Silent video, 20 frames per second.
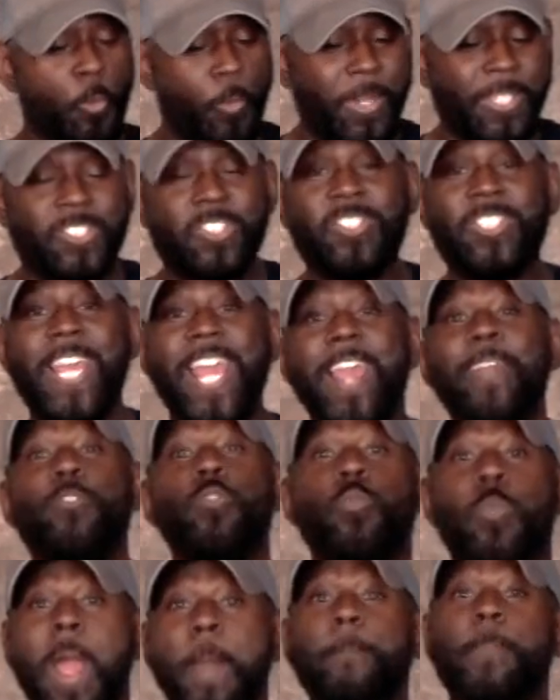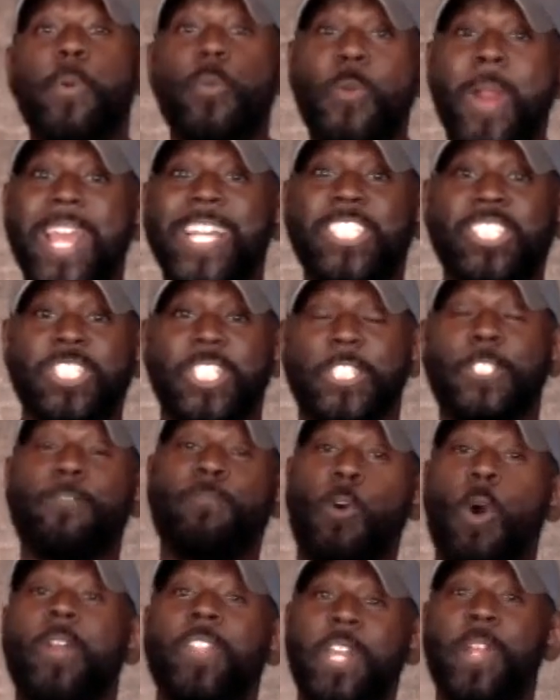received reparations
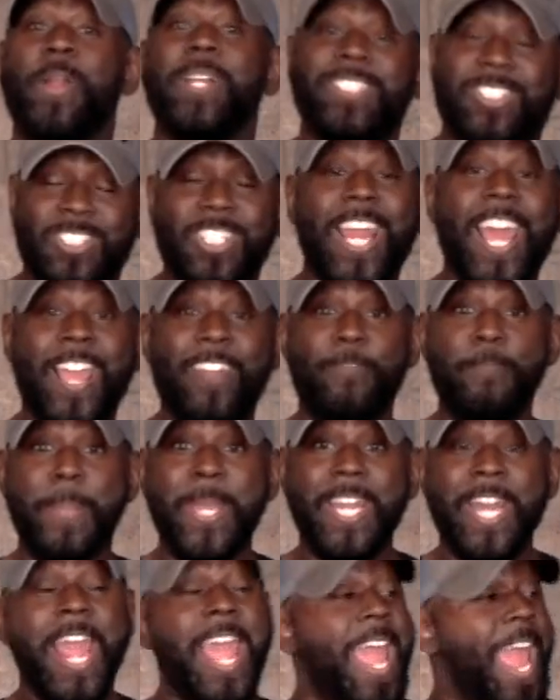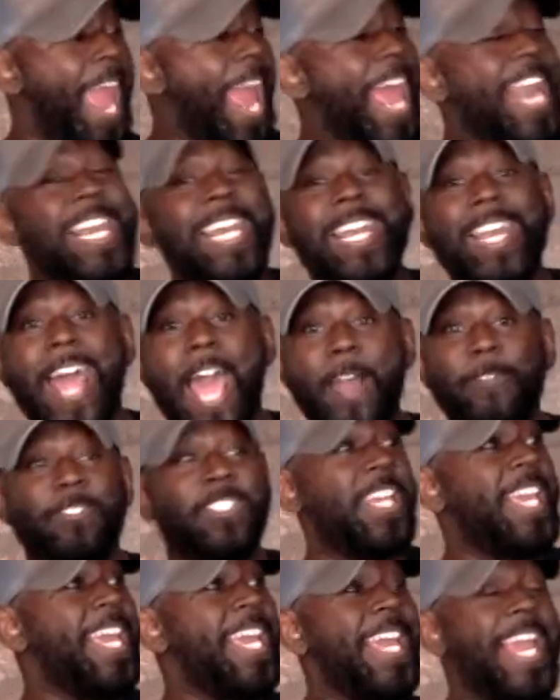for their enslavement and
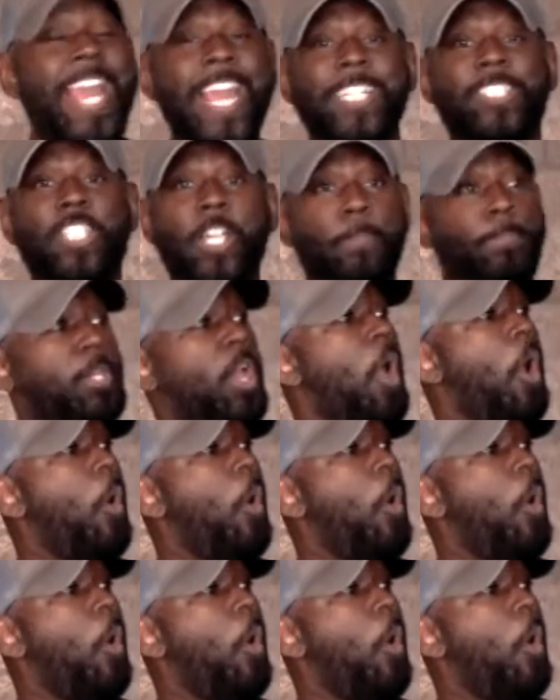left Egypt